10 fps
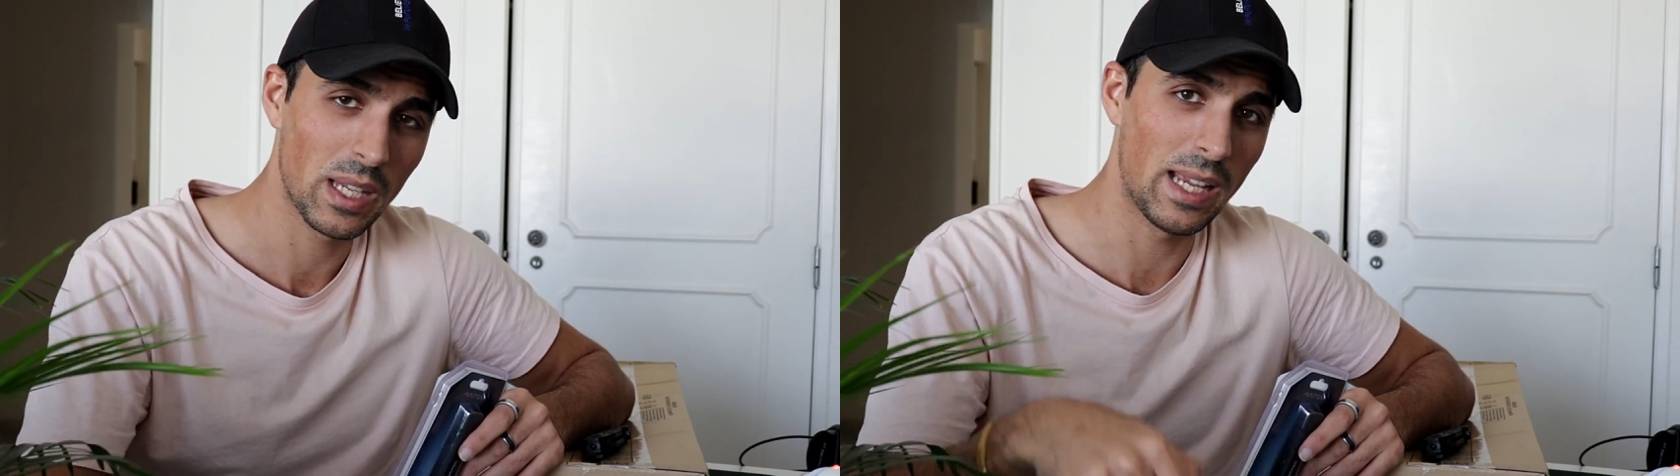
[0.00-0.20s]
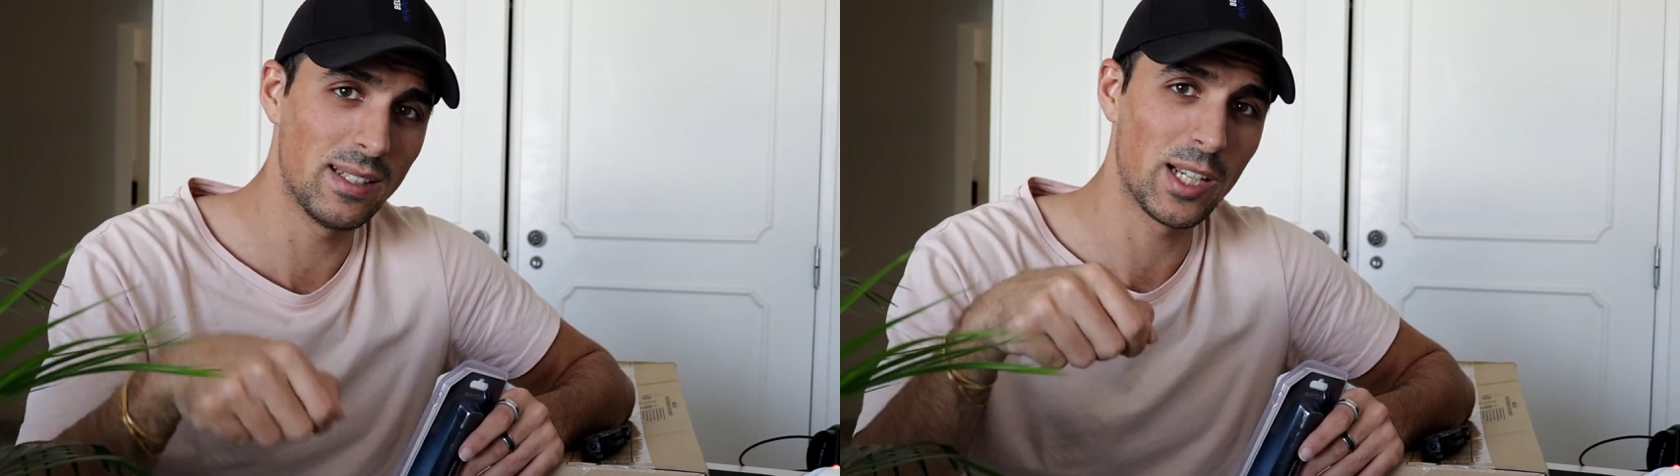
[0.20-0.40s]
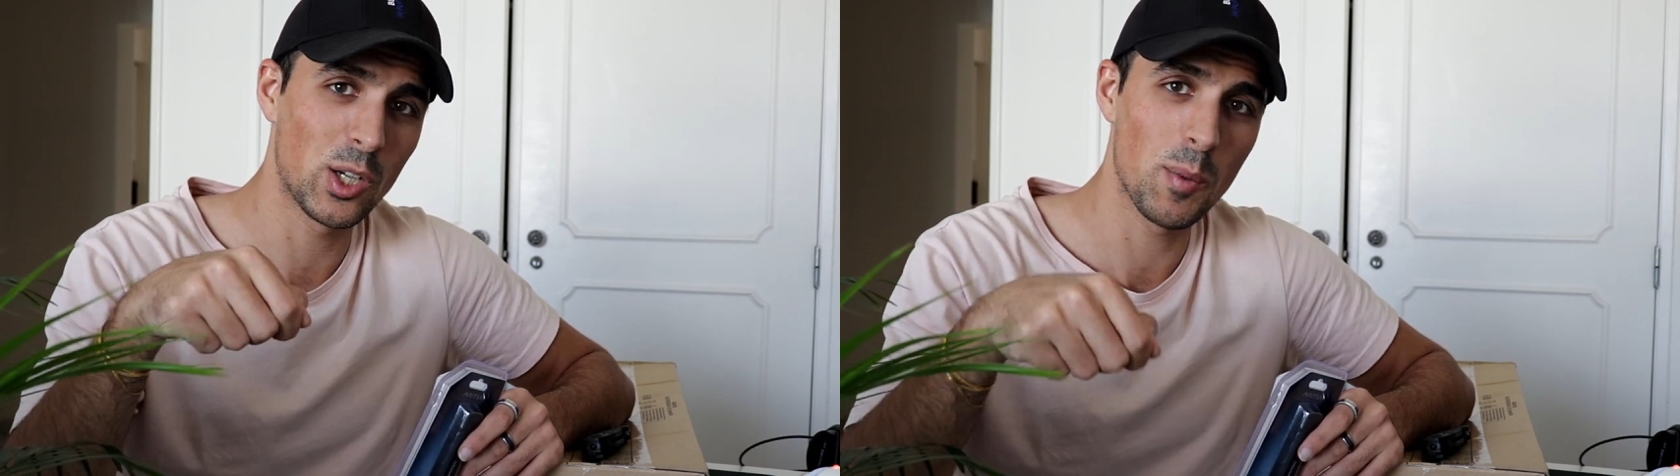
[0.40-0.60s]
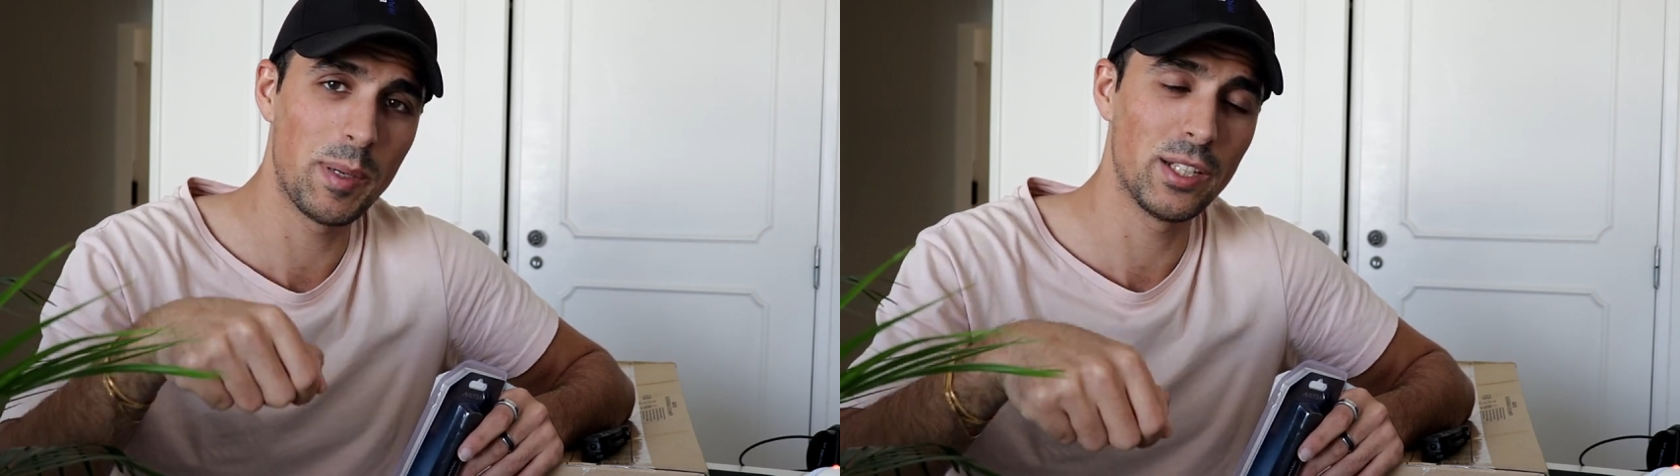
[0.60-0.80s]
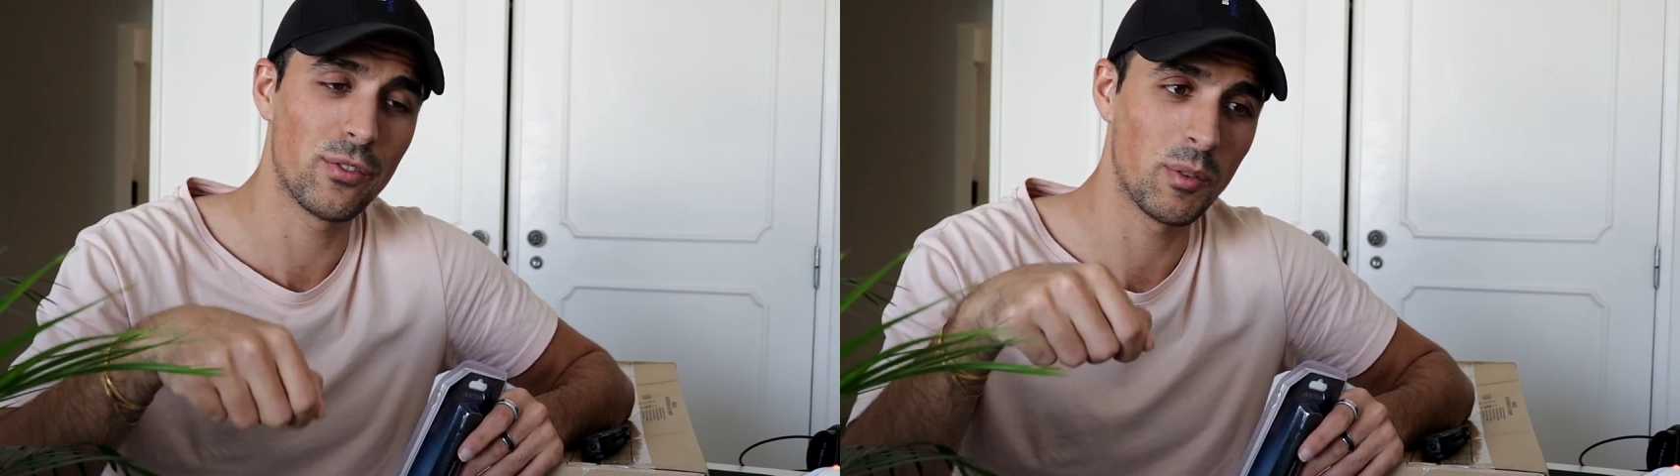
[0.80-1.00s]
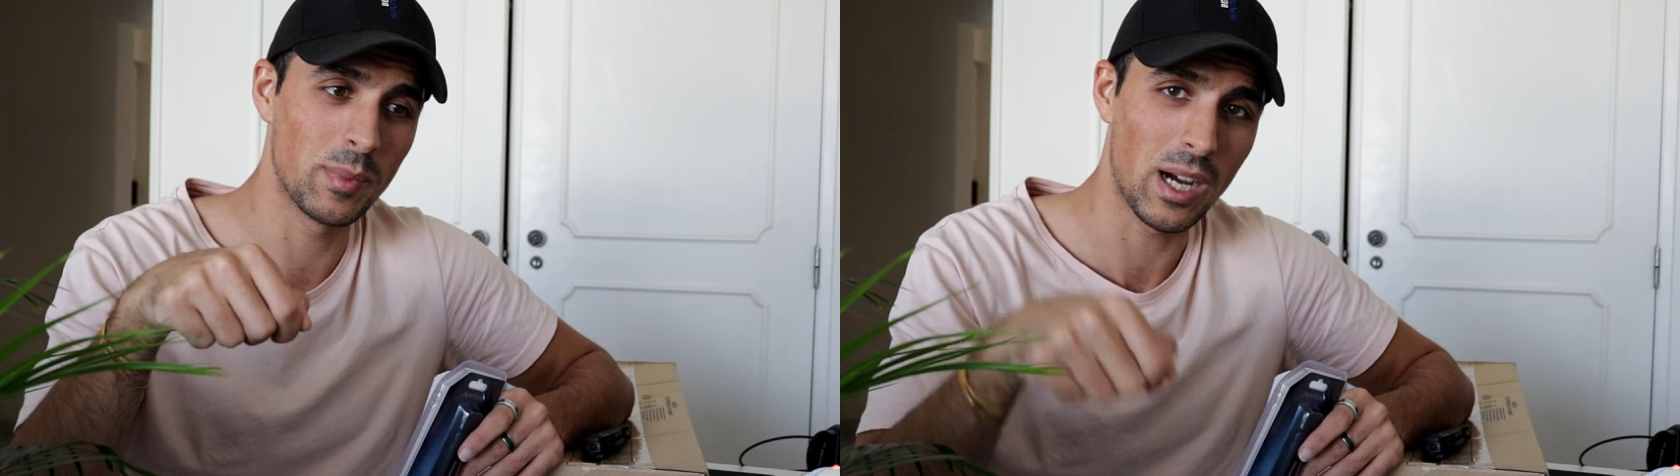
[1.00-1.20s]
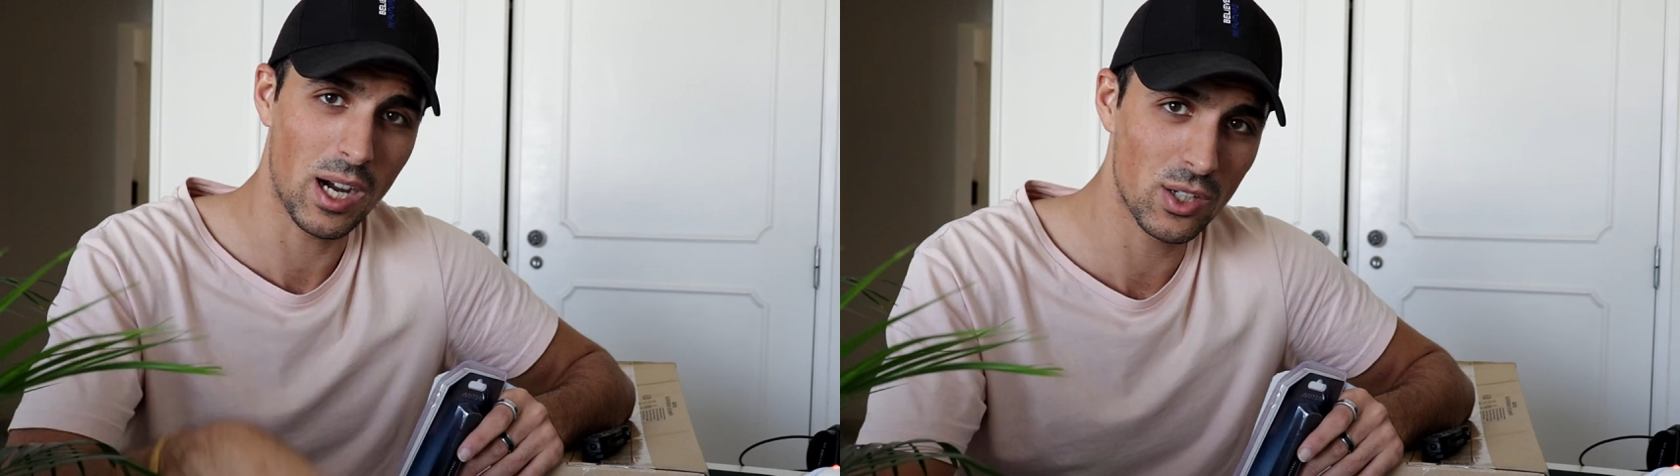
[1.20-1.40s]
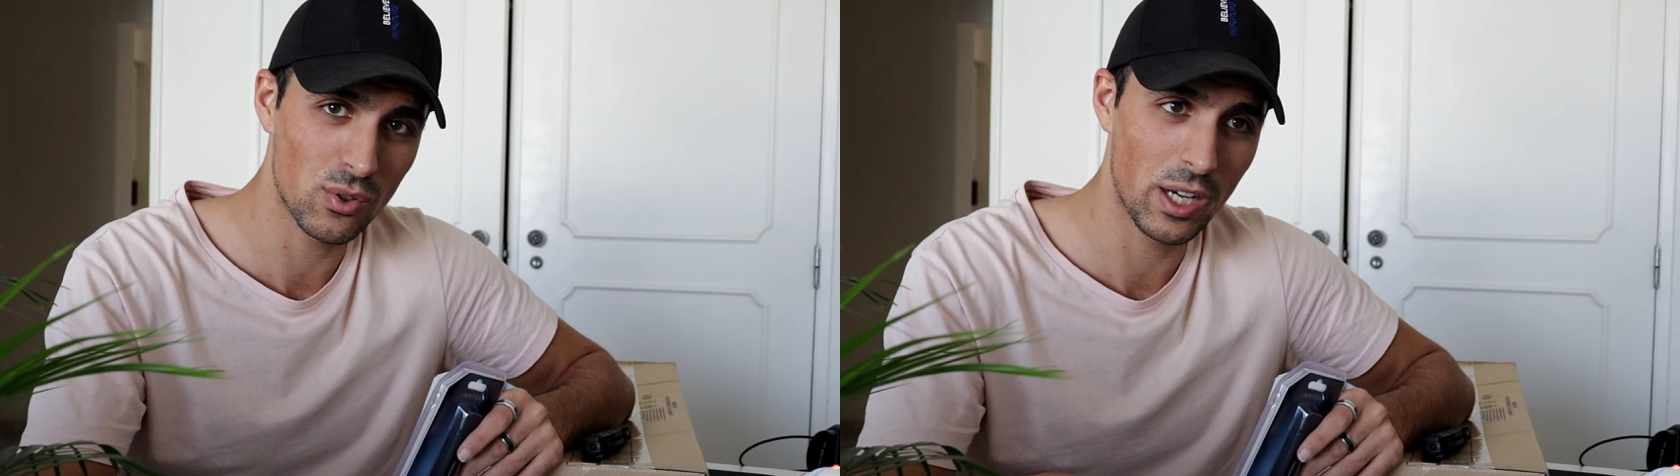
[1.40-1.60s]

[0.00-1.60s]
and then I copy it from the hard